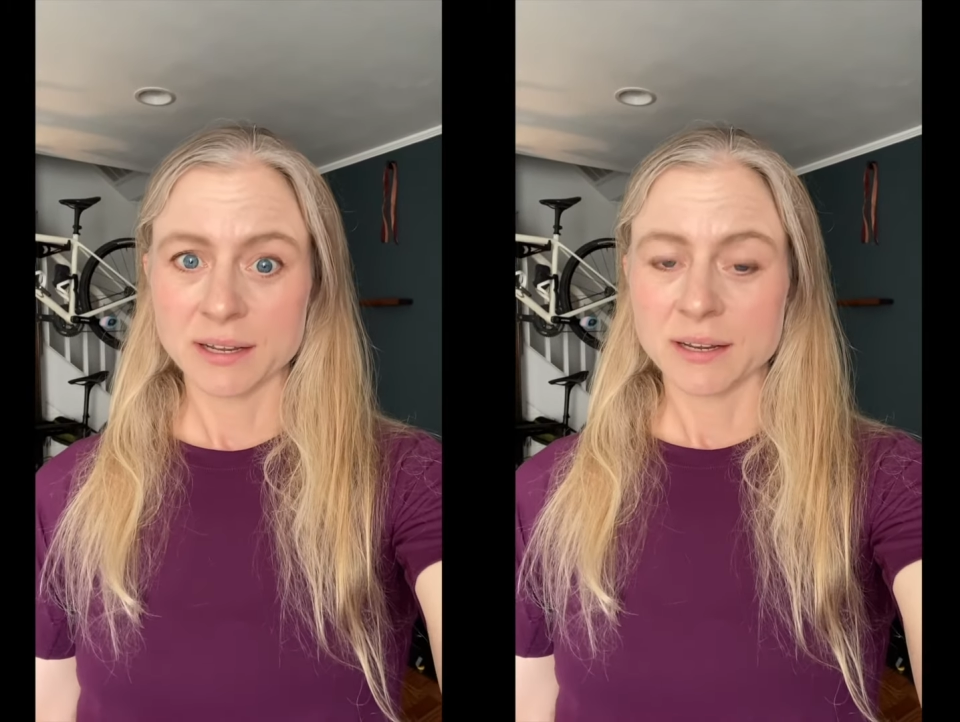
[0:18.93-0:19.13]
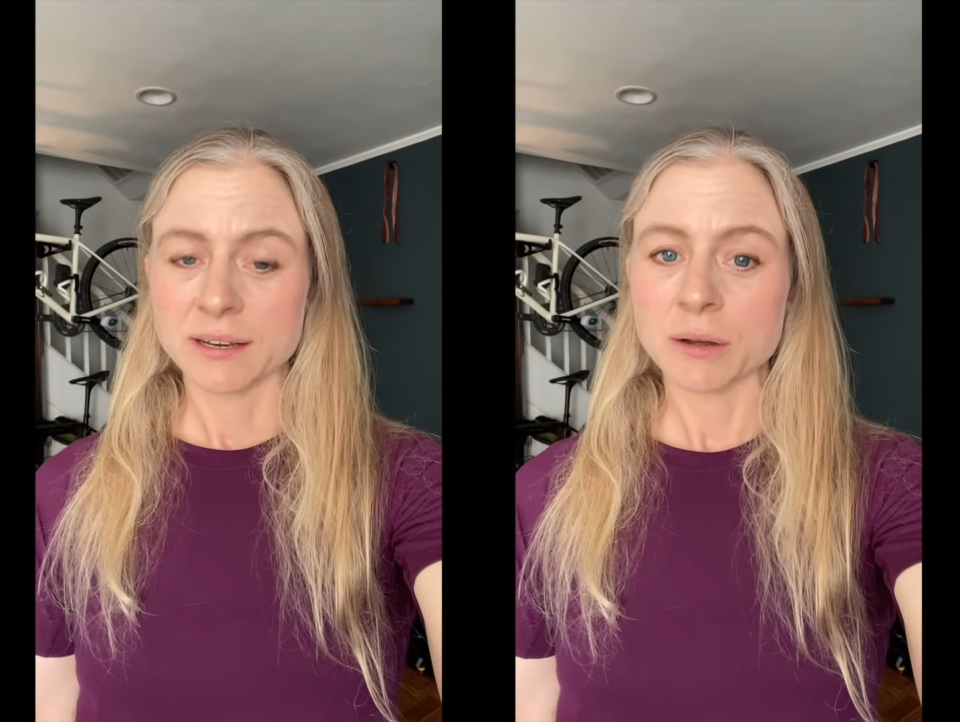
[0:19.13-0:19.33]

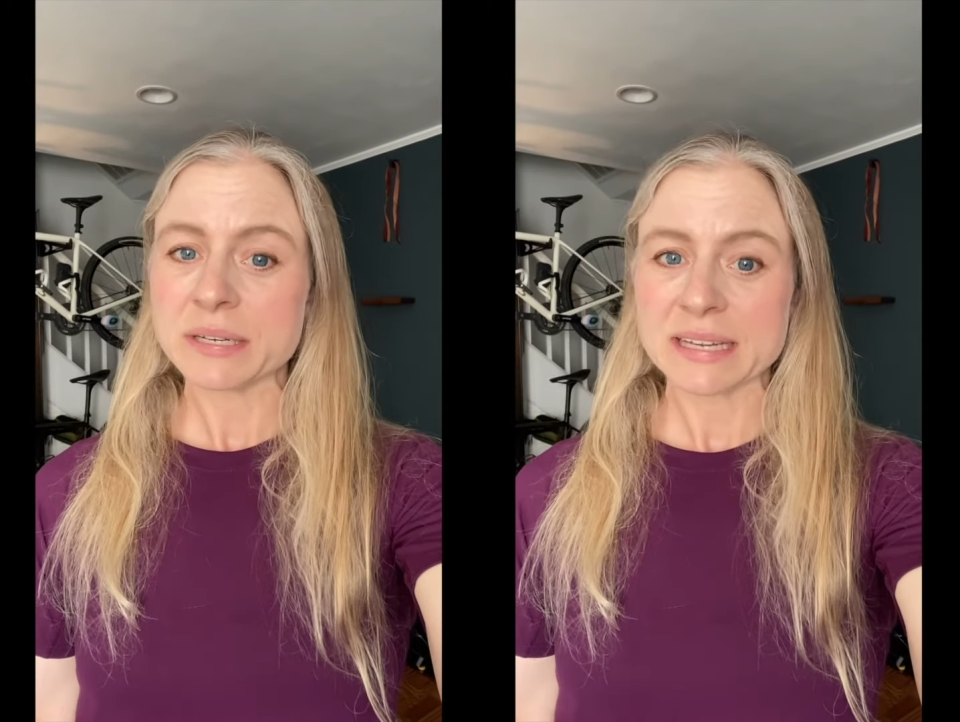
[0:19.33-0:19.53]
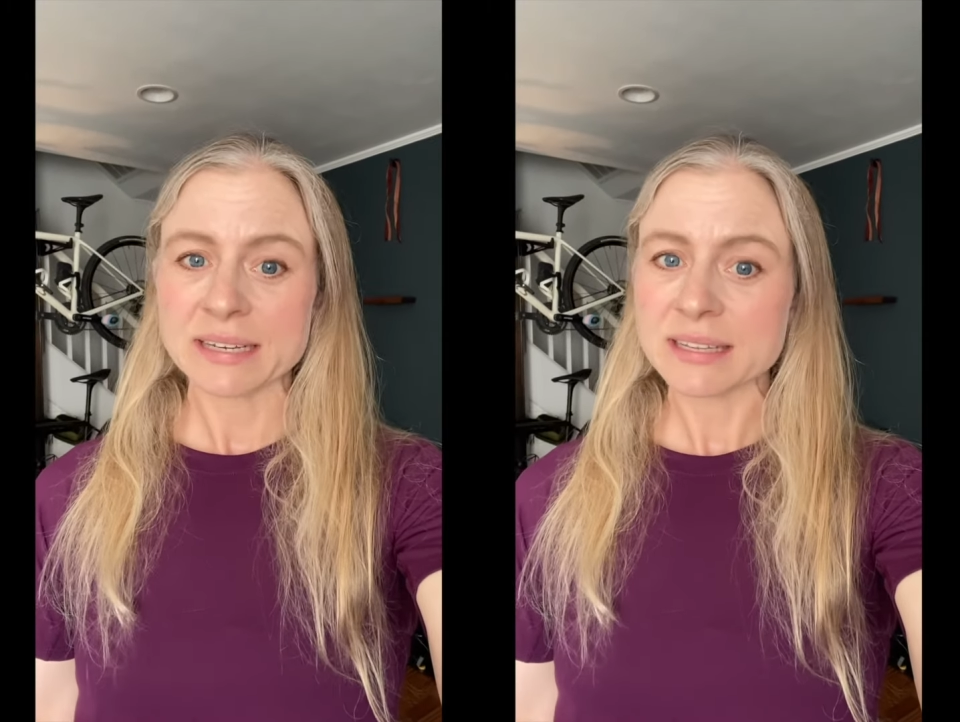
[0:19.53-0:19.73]
Now, we
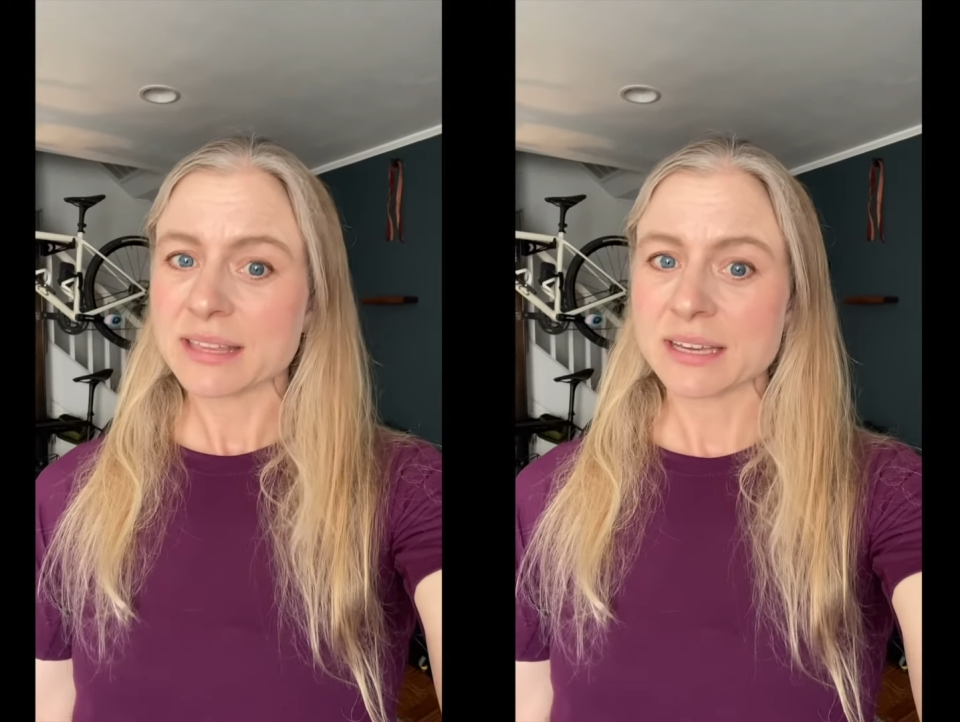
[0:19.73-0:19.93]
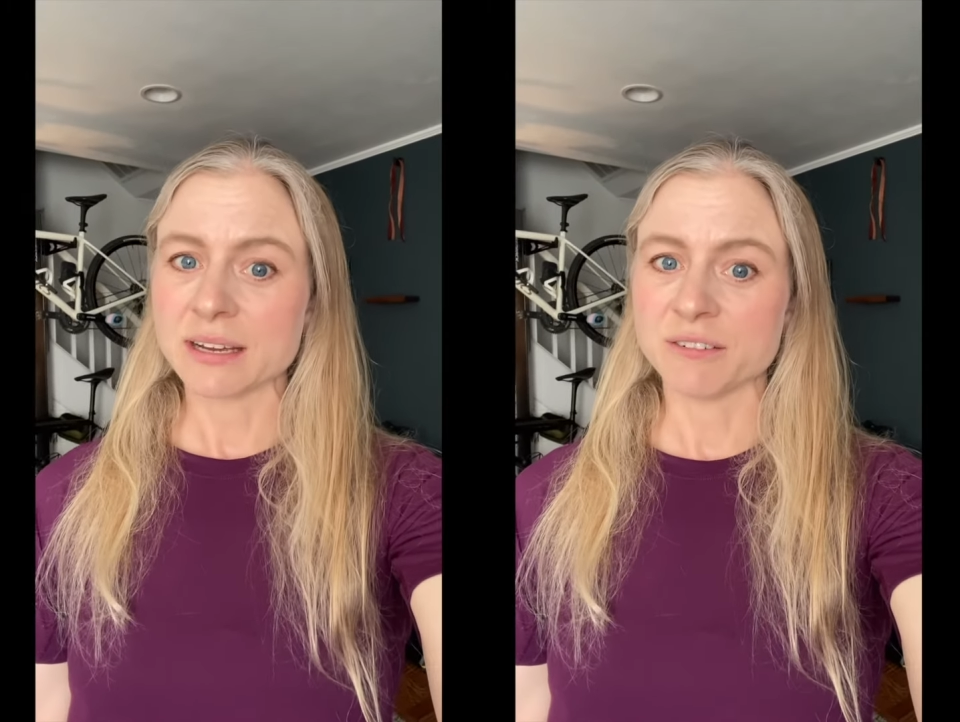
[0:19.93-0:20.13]
tend to
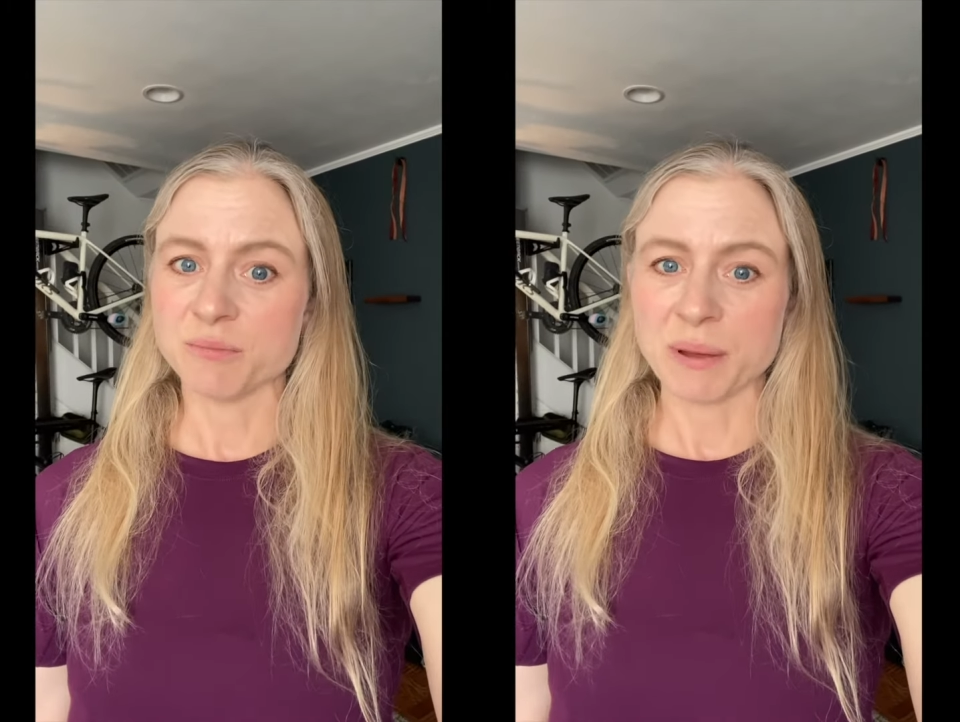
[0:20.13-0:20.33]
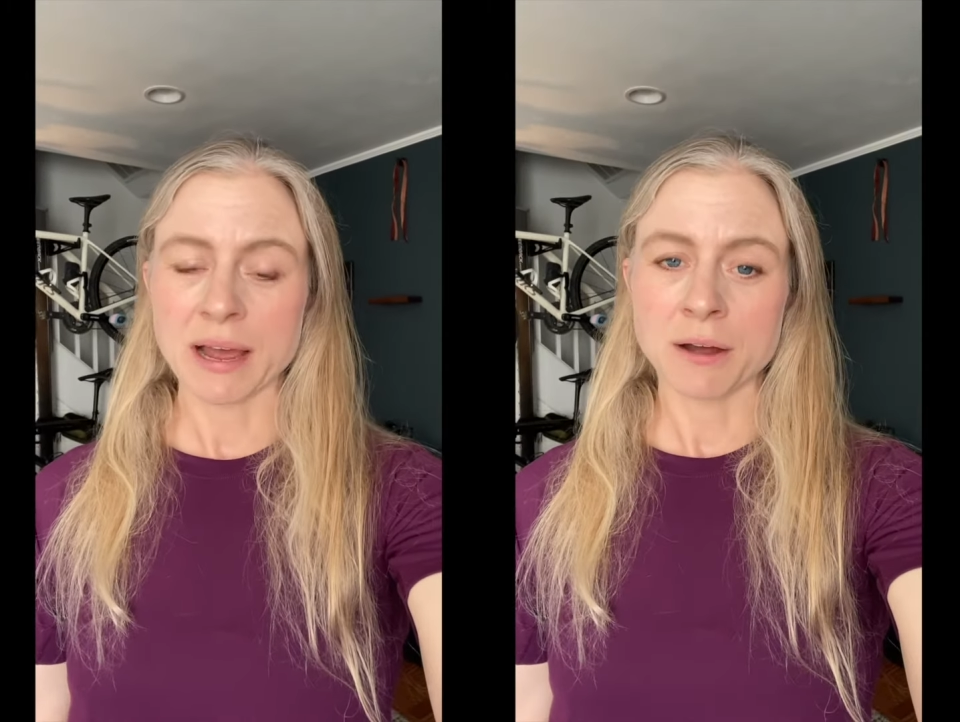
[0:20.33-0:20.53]
think of
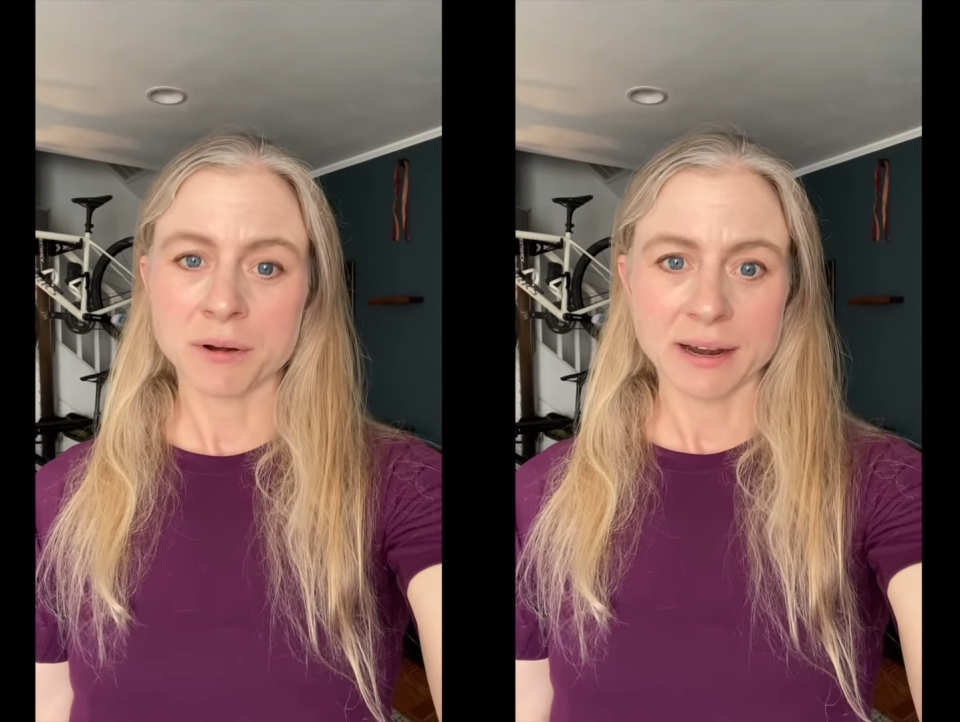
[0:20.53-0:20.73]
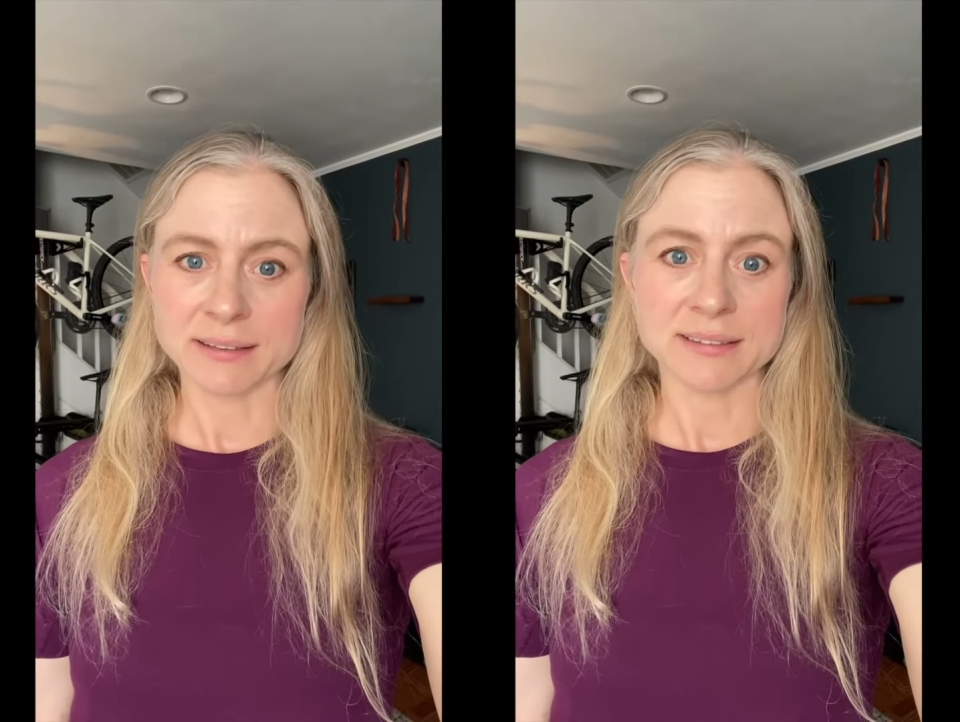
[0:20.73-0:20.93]
power as